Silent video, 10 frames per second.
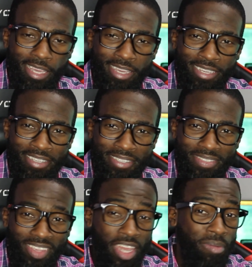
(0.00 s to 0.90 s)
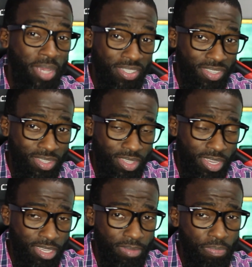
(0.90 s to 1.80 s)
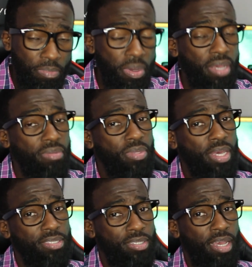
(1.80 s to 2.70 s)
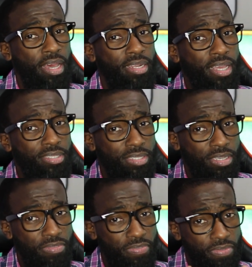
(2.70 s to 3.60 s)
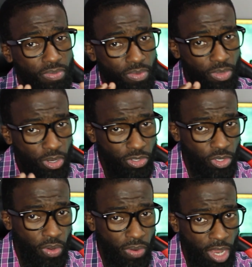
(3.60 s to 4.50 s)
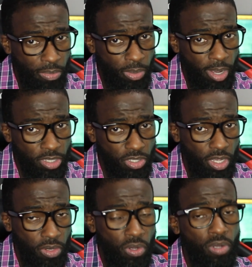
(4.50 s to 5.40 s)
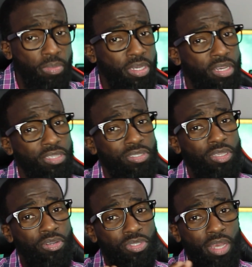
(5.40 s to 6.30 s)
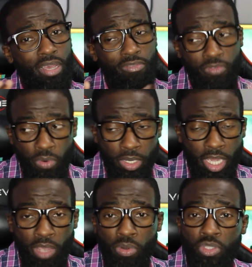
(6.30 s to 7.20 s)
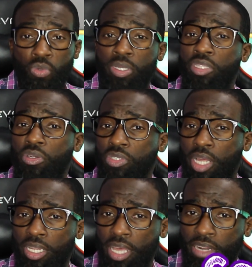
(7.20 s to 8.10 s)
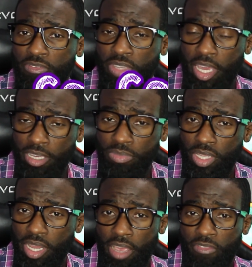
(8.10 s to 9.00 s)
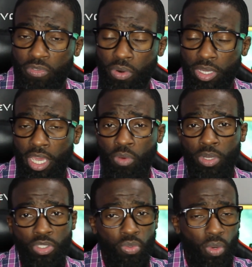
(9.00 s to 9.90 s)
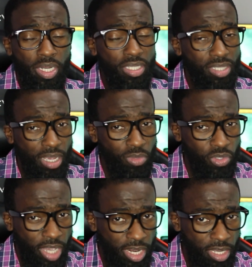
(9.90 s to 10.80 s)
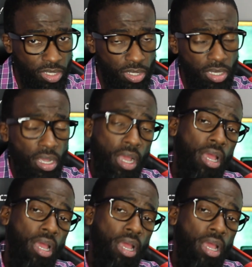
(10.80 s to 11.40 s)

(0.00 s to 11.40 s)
is an amazing thing, but that's not as if there's no compromises at all, because there's not four K one twenty. There's not a lot of games that have four K one twenty simultaneously,